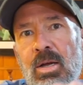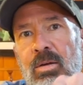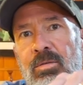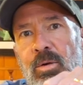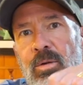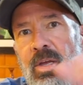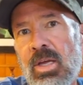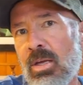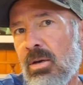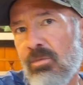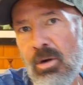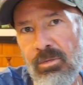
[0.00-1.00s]
for the
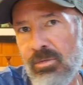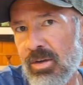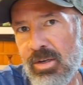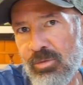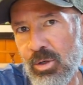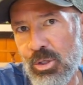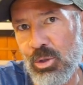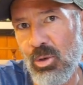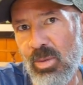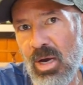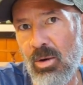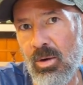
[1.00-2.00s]
end of our 50-foot shore
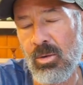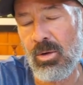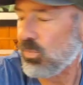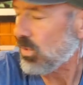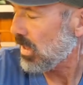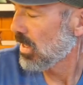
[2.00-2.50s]
power cord.